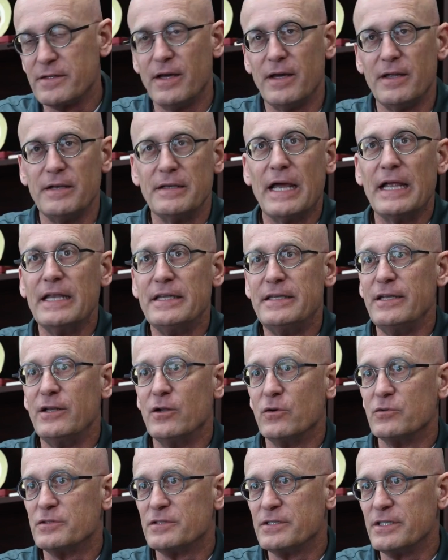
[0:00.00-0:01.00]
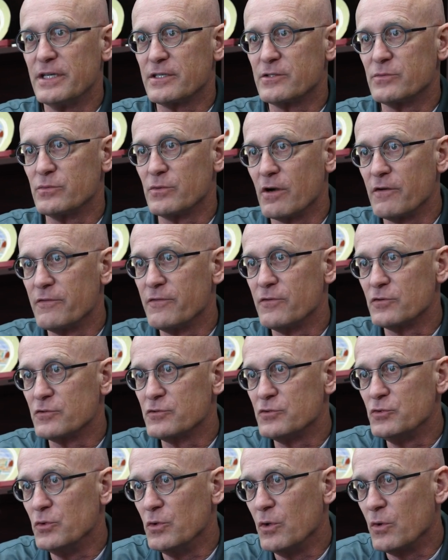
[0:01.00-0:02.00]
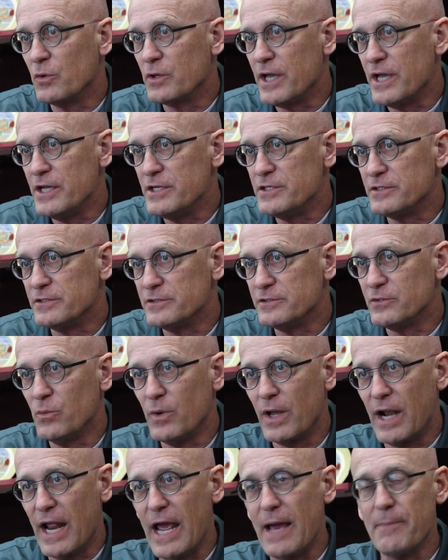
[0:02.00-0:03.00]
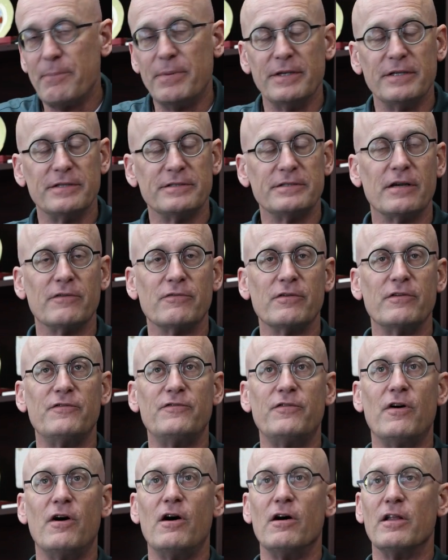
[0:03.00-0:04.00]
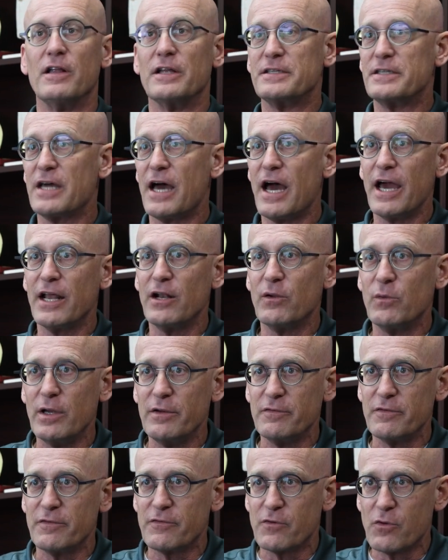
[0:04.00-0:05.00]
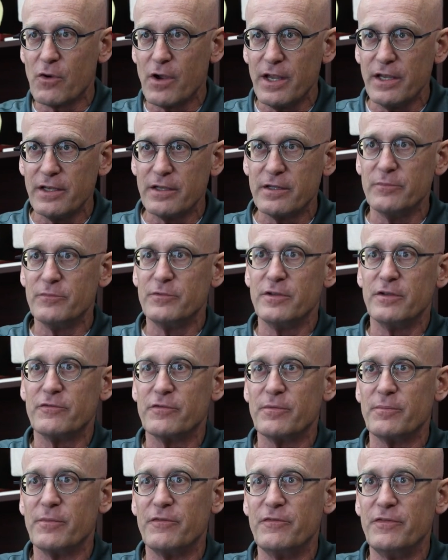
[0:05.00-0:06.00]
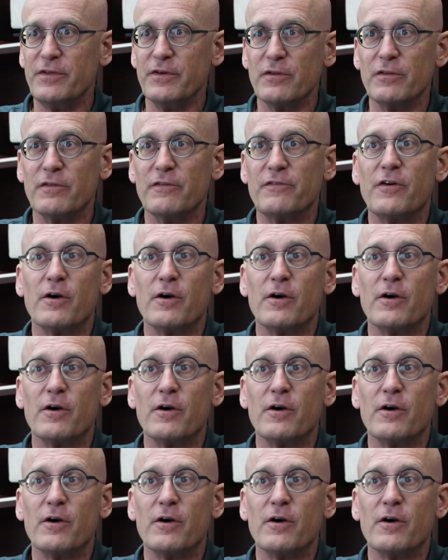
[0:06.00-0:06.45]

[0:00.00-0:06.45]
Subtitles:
1906 were our first 2 locations, and what happened is every fall a tidal wave of grain comes in from the field and the